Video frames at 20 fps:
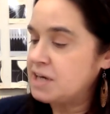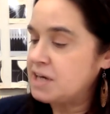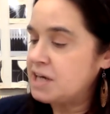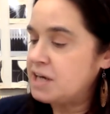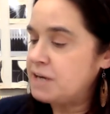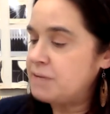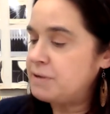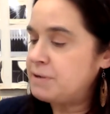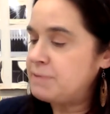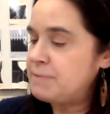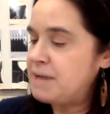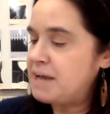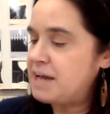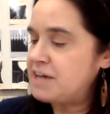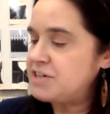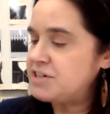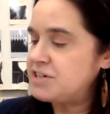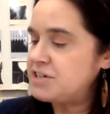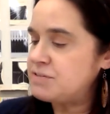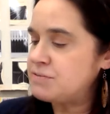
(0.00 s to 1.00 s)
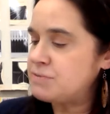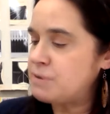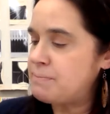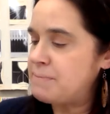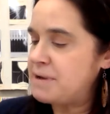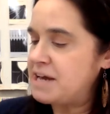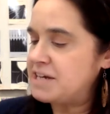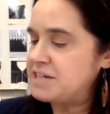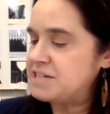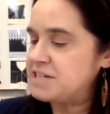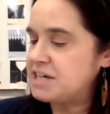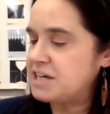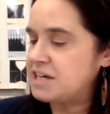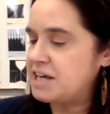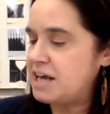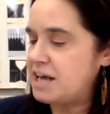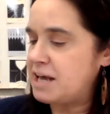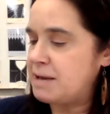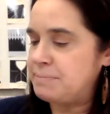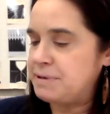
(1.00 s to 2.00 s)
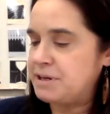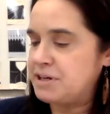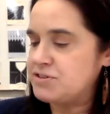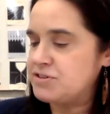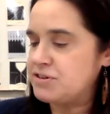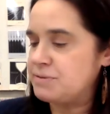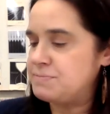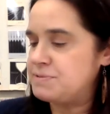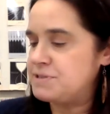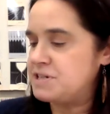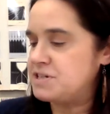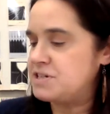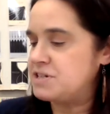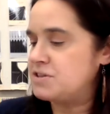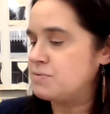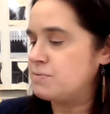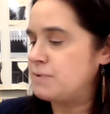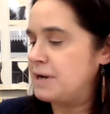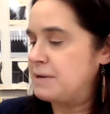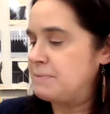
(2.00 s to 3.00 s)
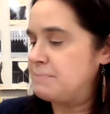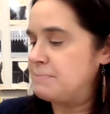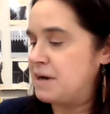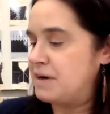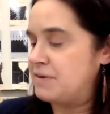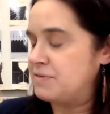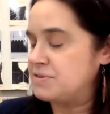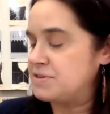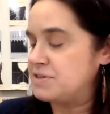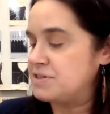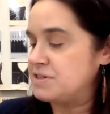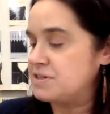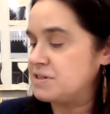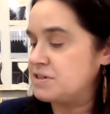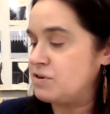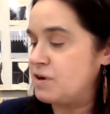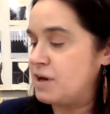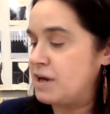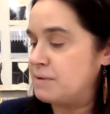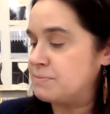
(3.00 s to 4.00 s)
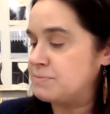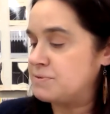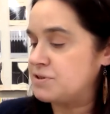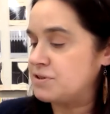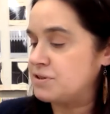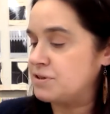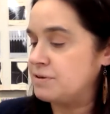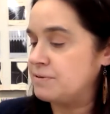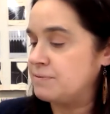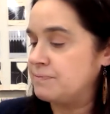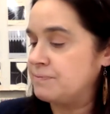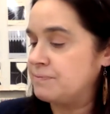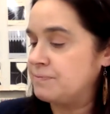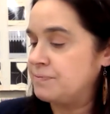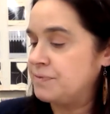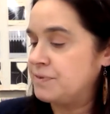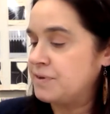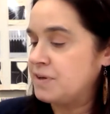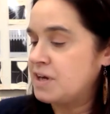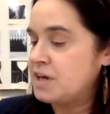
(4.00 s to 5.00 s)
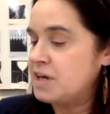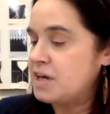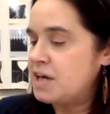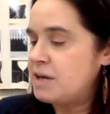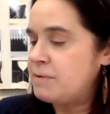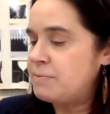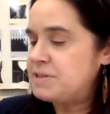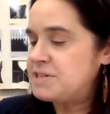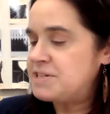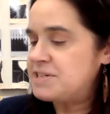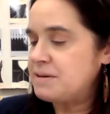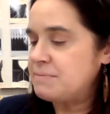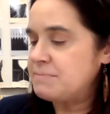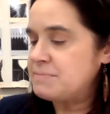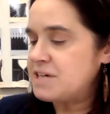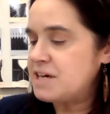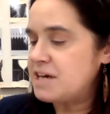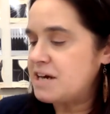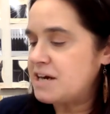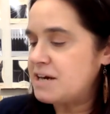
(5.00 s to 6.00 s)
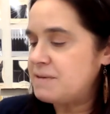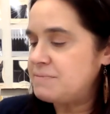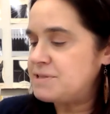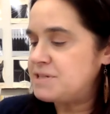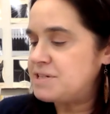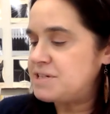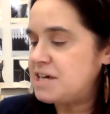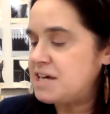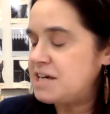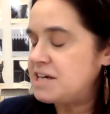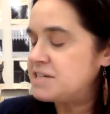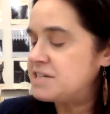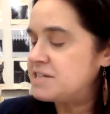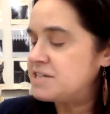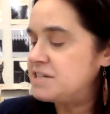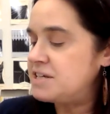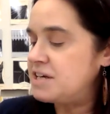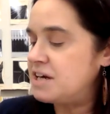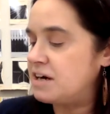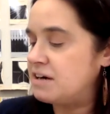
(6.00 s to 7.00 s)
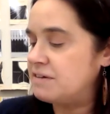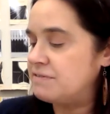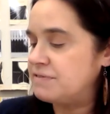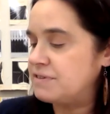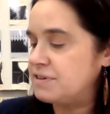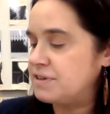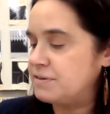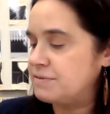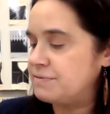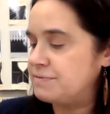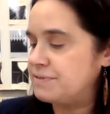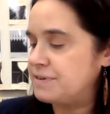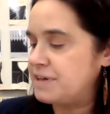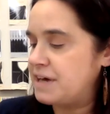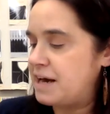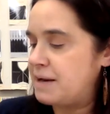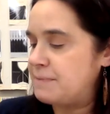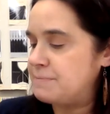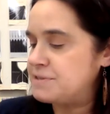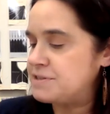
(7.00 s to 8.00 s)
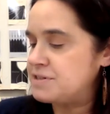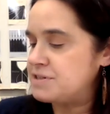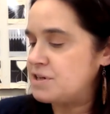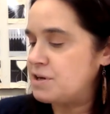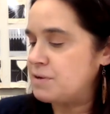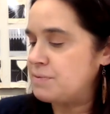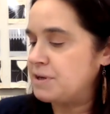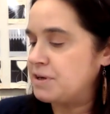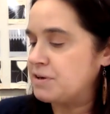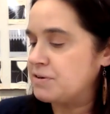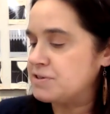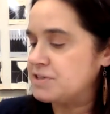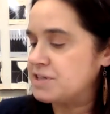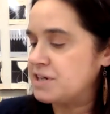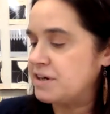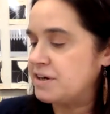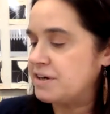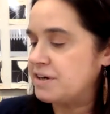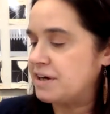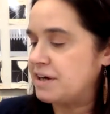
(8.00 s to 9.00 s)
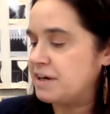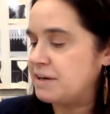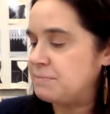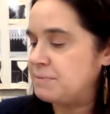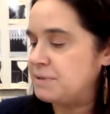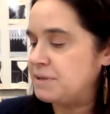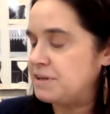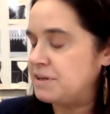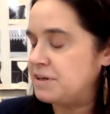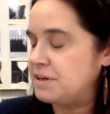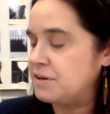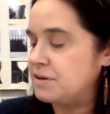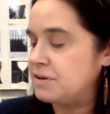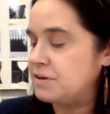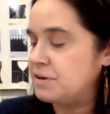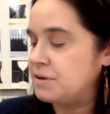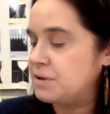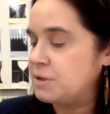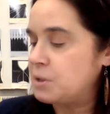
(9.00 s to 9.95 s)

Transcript: He would imagine romantic camping trips into the White Mountains in New Hampshire. He would sometimes taste the envelope flaps, knowing her tongue had been there.